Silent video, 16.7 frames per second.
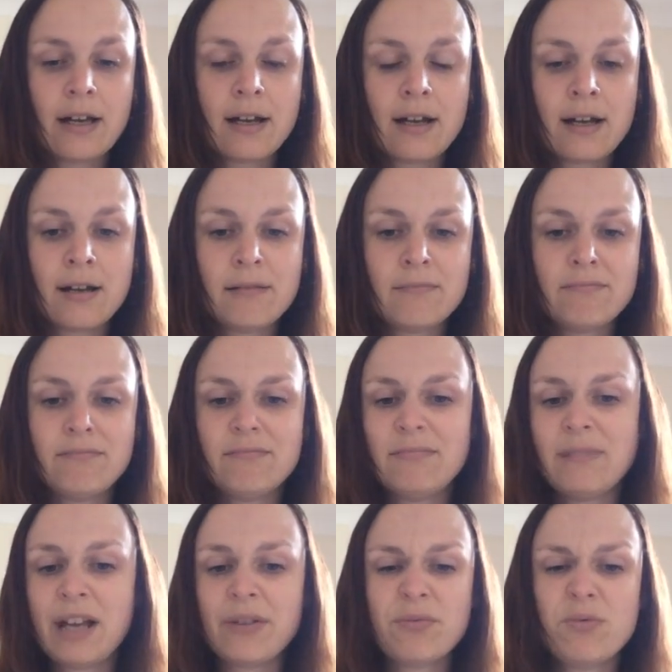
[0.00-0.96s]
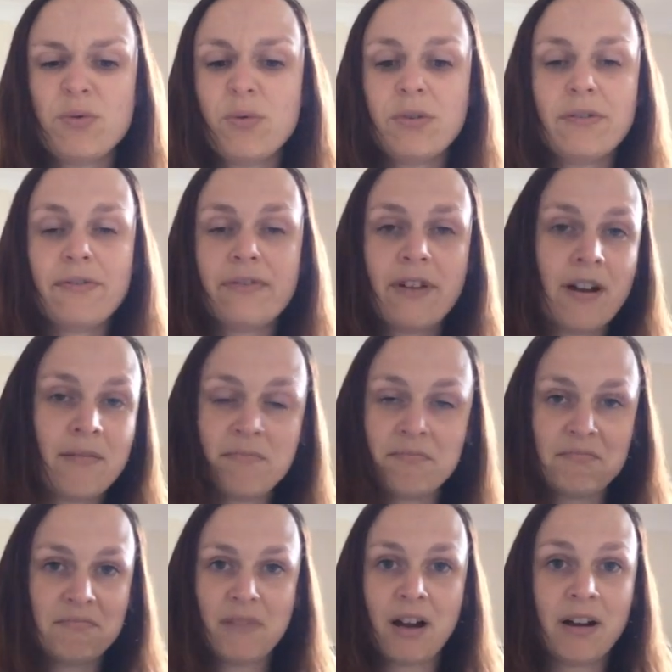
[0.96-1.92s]
Now the rule of
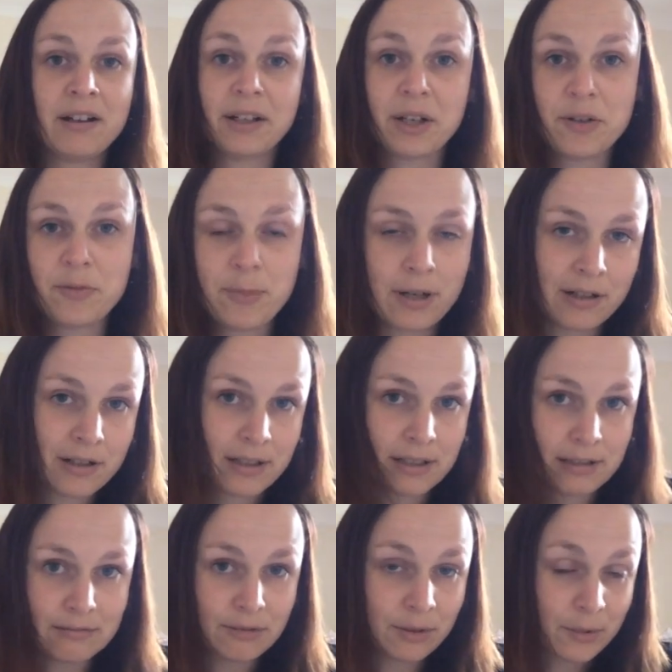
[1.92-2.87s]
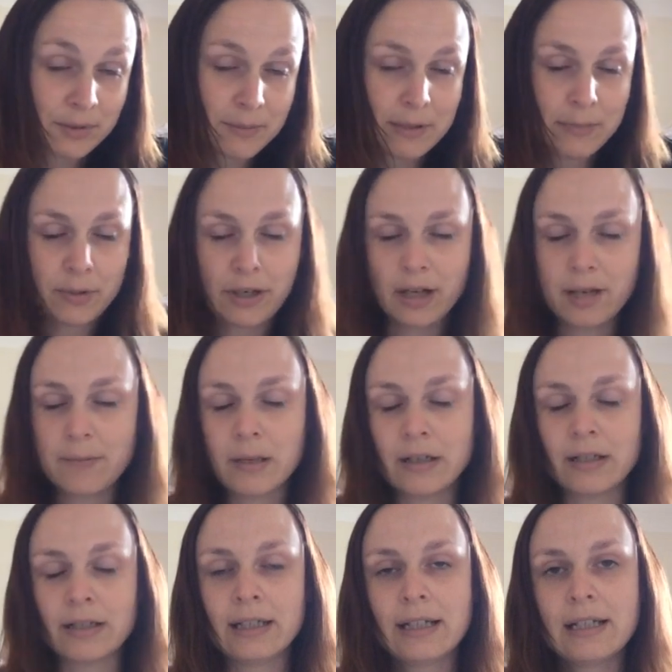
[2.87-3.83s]
thumb I go by, and lots of people go
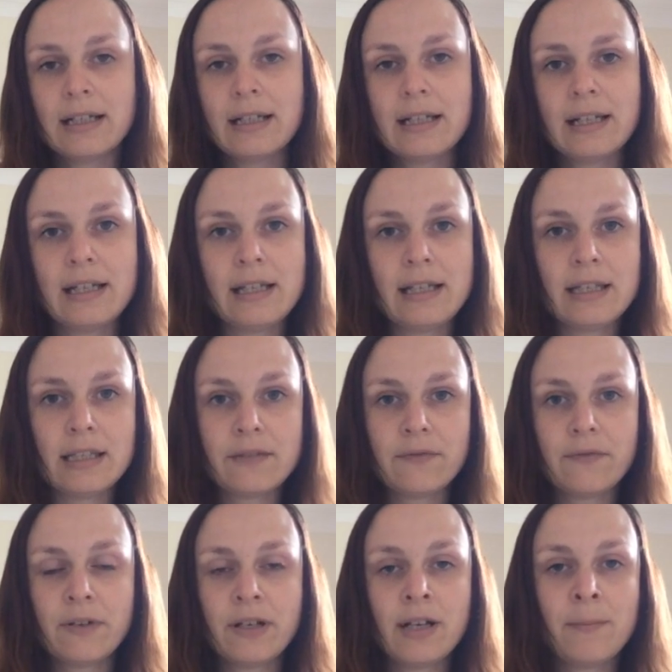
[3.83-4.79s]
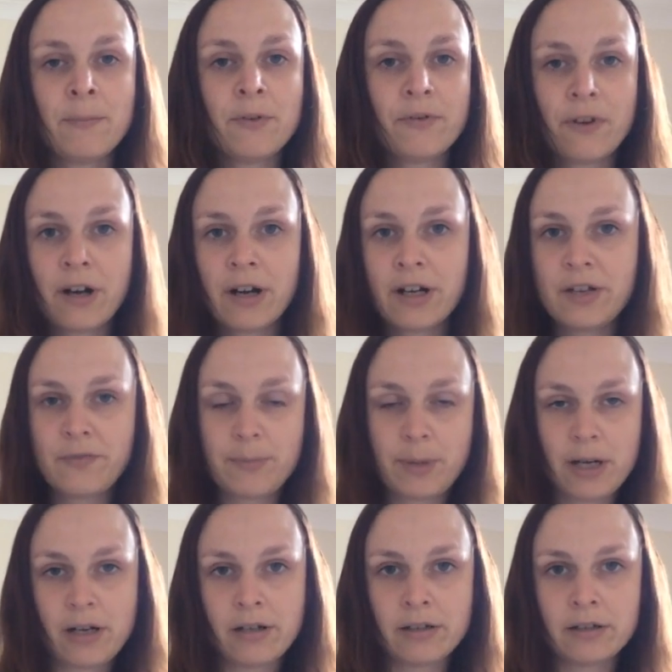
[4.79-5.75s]
by, is for number 5
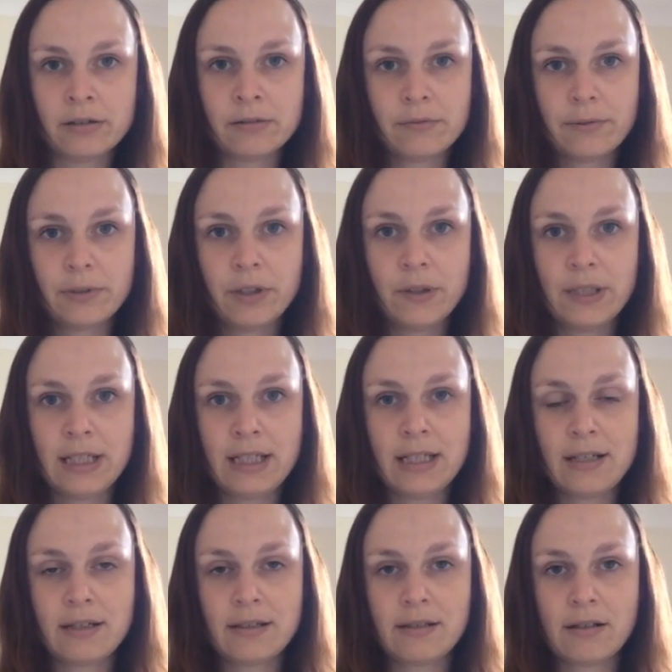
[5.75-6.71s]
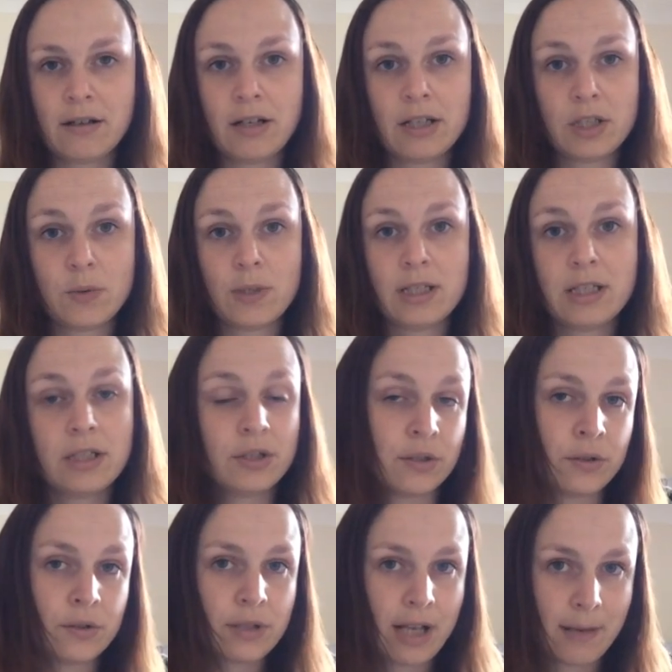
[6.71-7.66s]
pearl you need a size
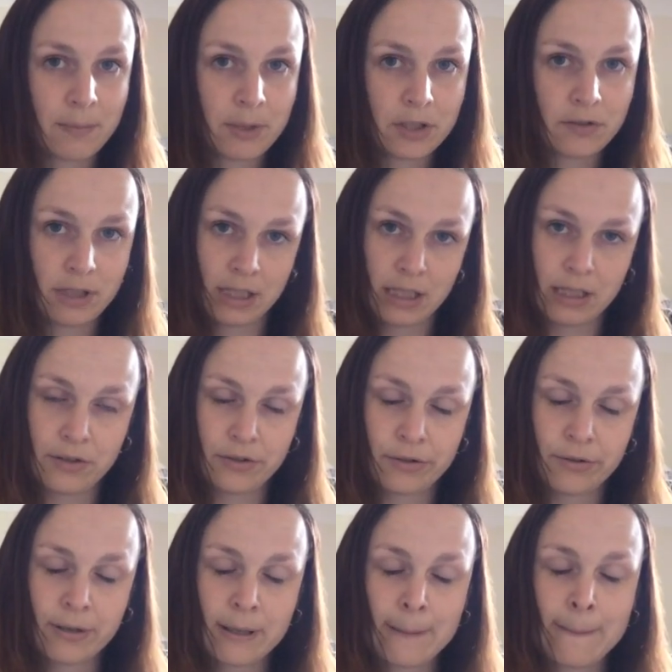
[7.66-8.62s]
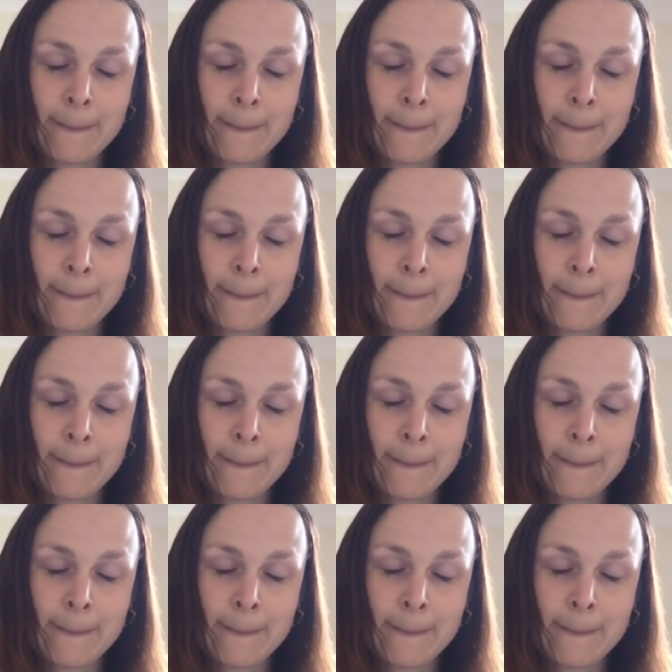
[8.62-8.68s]
22 tapestry needle,